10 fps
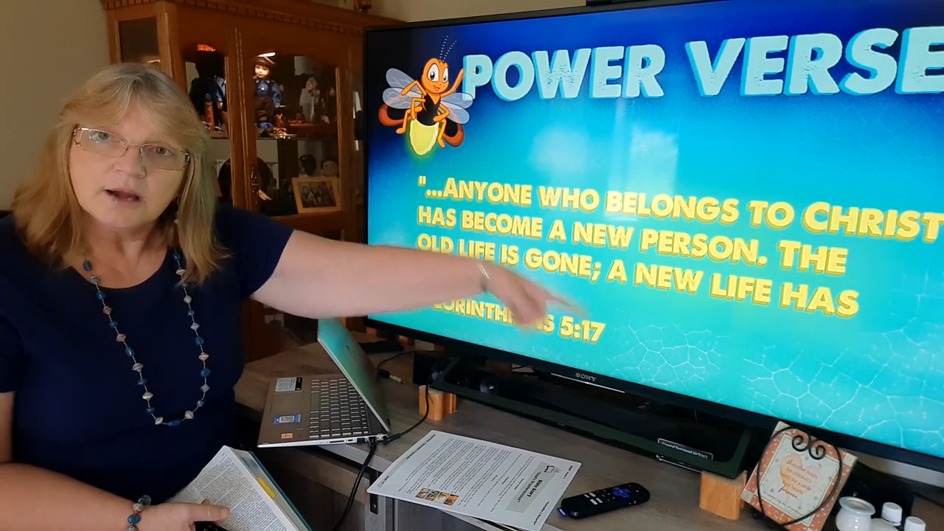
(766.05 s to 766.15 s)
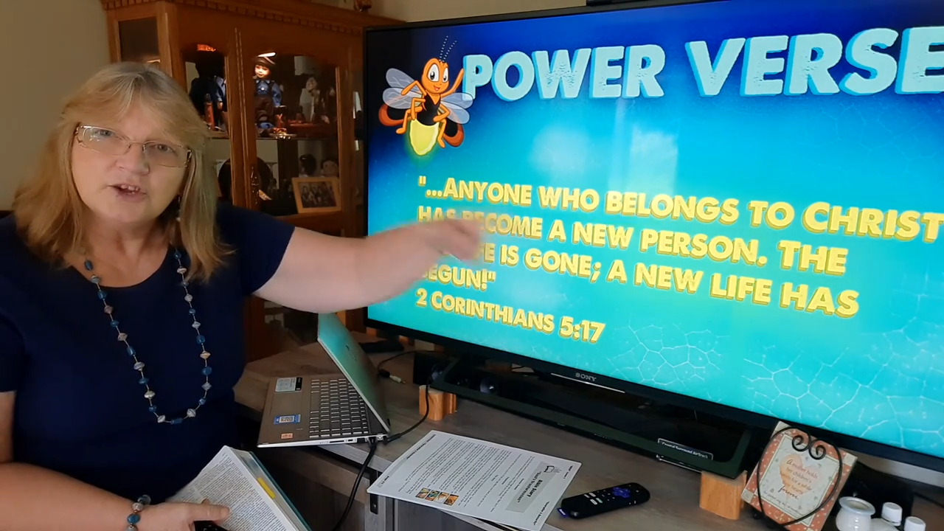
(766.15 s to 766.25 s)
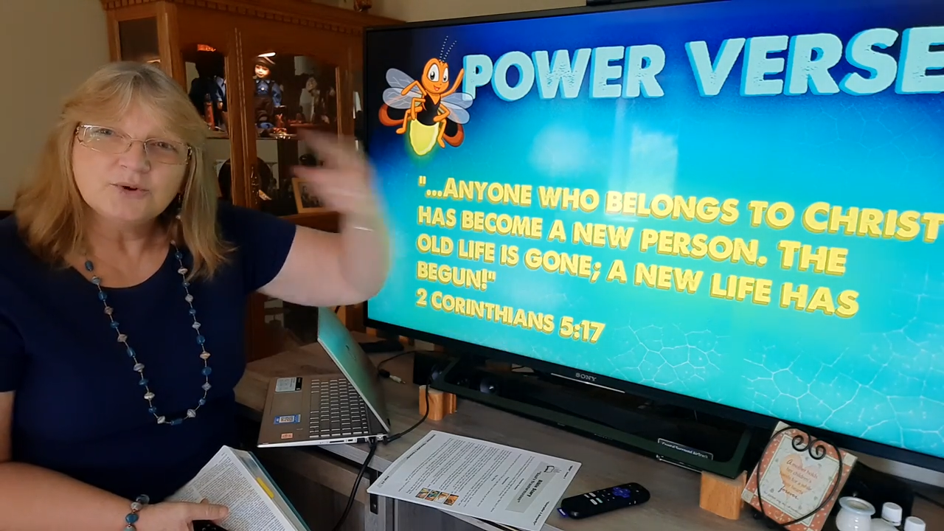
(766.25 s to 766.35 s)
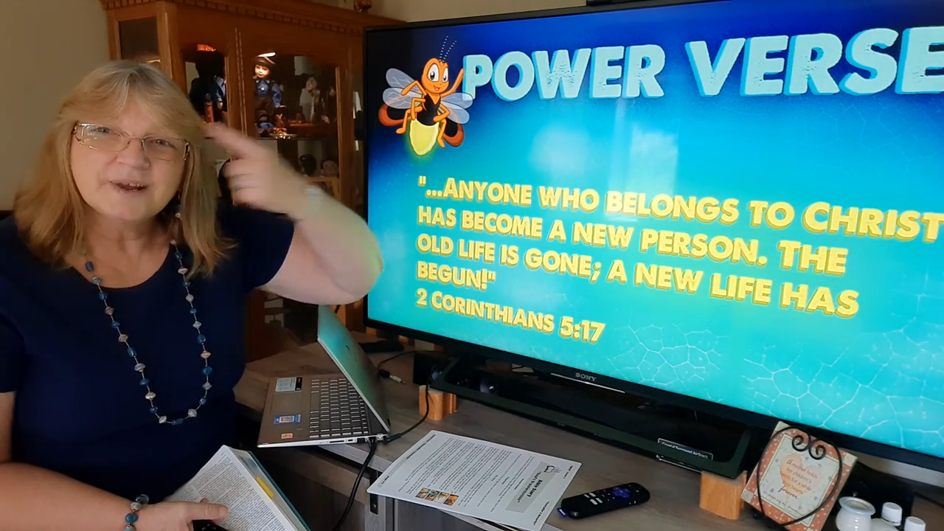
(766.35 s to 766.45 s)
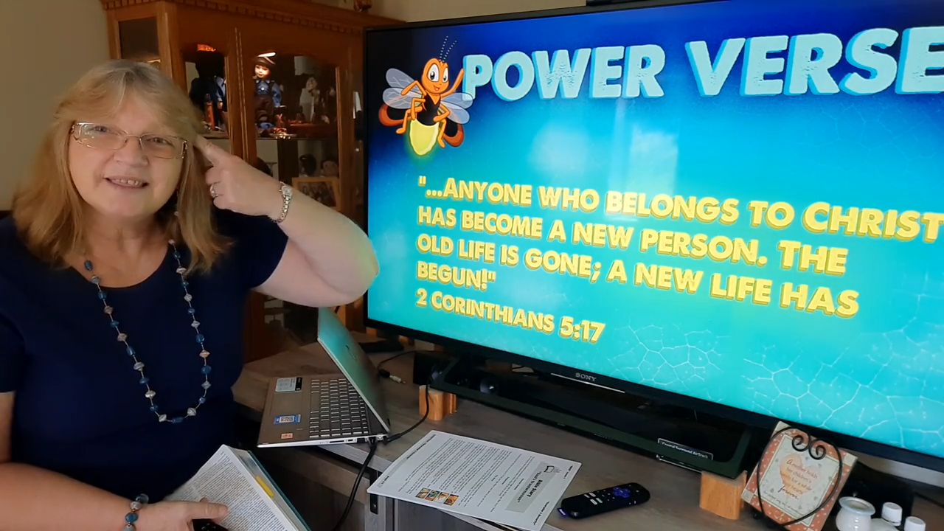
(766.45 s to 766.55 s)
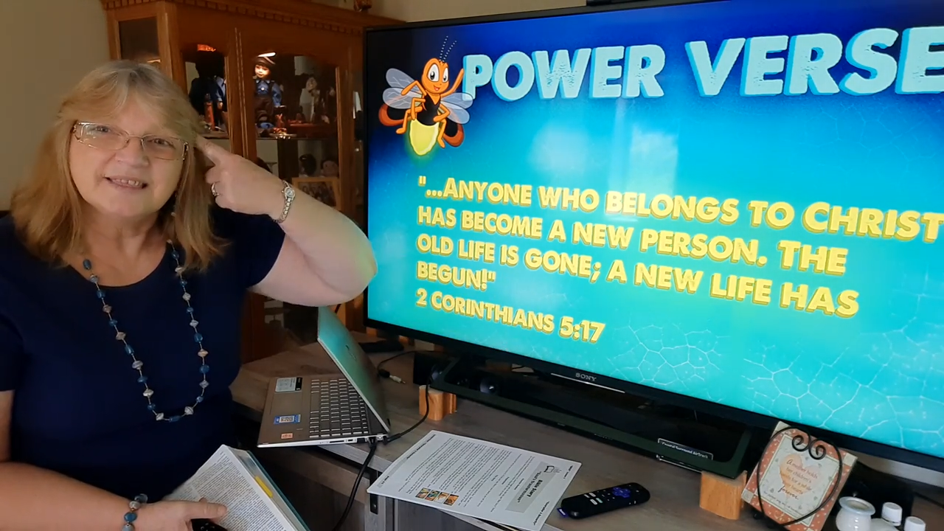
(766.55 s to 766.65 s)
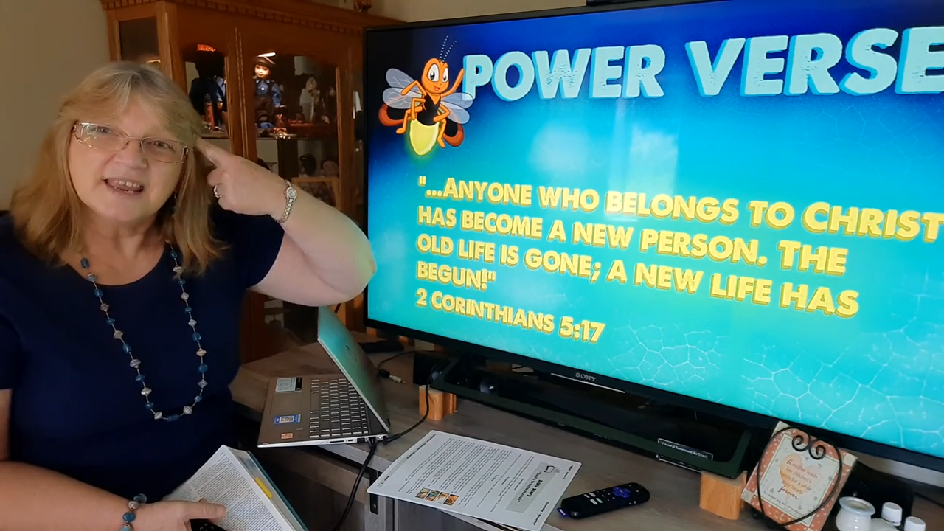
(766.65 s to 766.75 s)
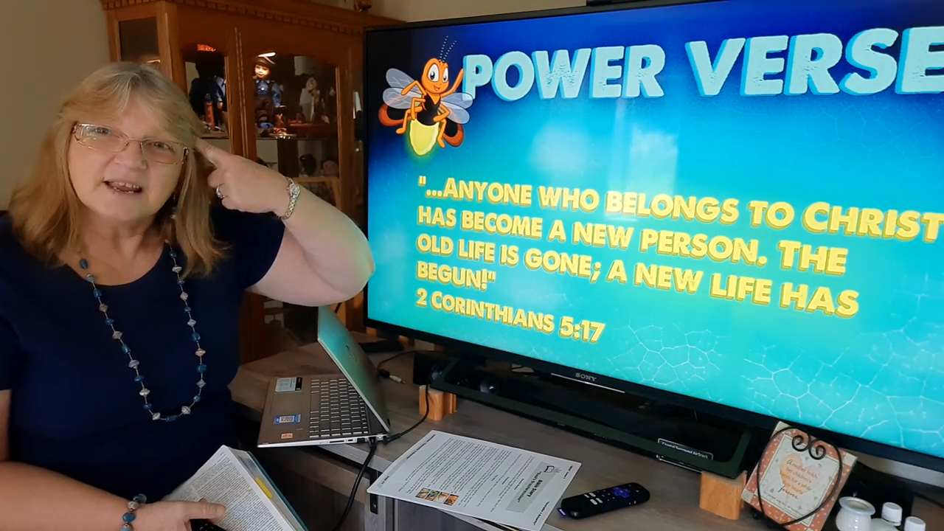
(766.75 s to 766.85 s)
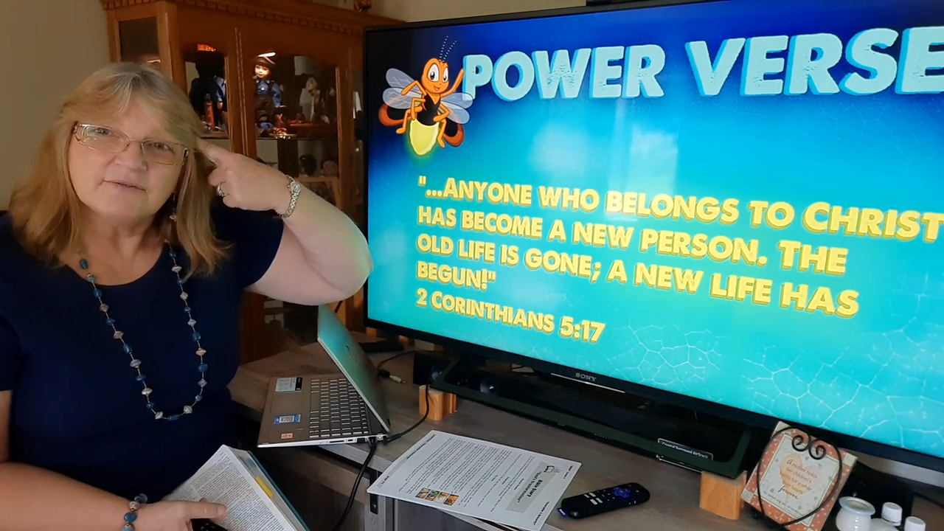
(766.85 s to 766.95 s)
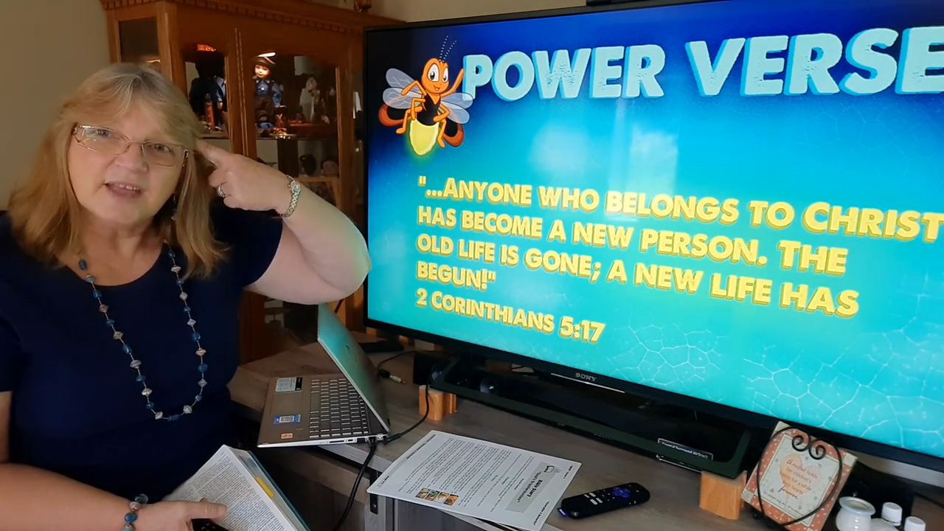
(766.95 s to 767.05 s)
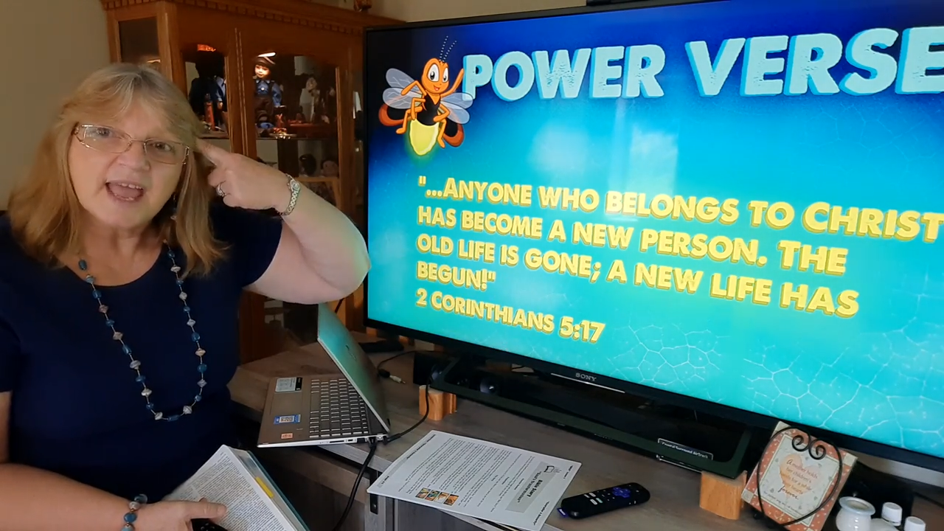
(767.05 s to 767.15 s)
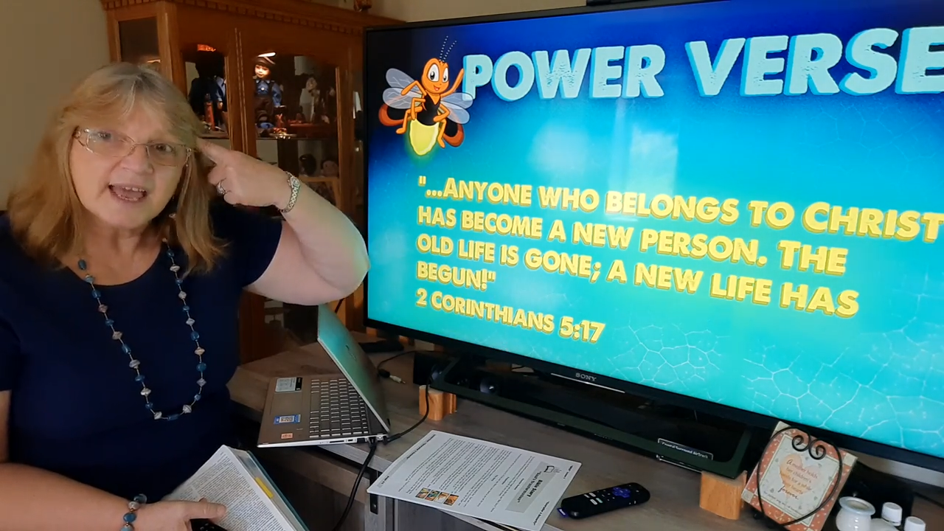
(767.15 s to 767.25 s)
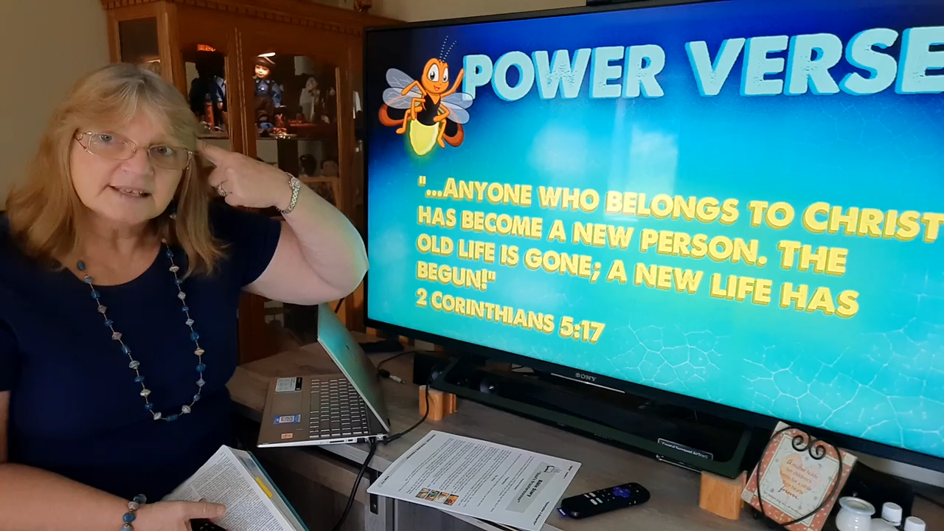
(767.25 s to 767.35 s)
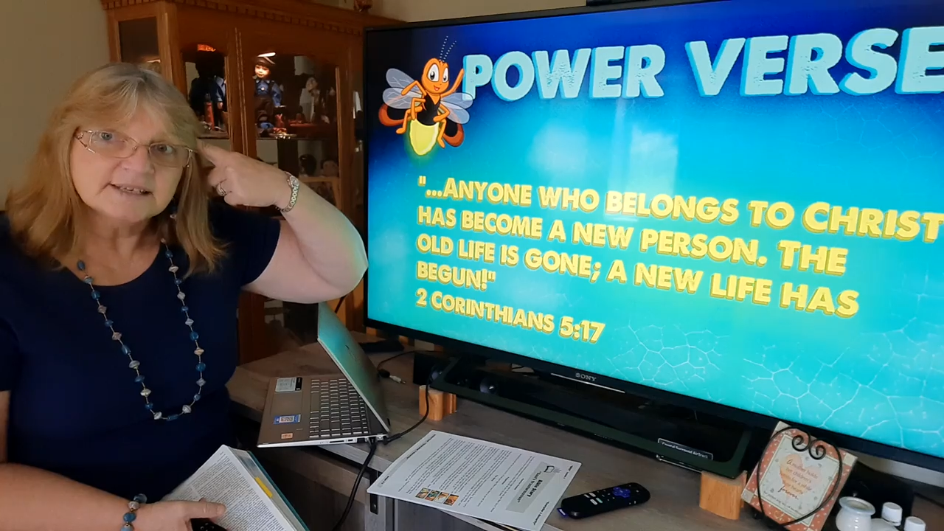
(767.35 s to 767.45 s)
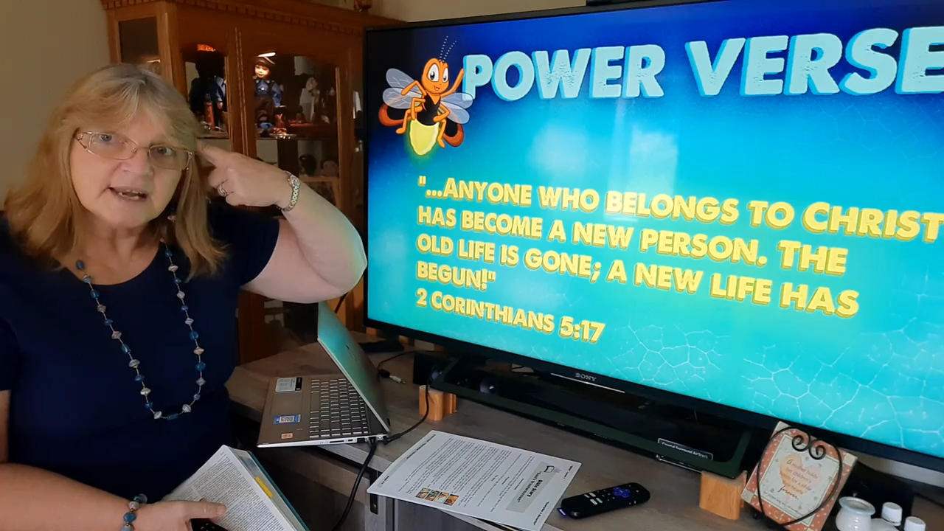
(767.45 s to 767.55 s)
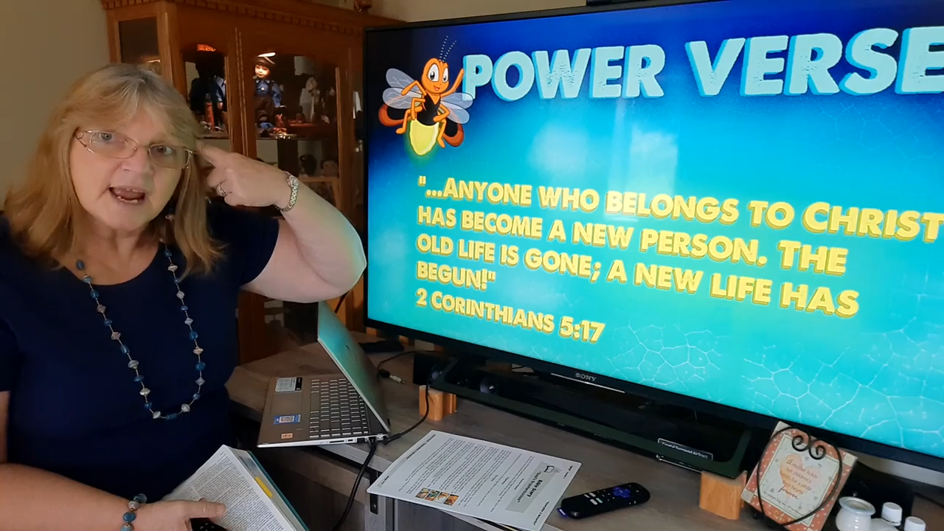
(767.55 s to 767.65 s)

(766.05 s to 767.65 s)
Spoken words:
you can think of it as an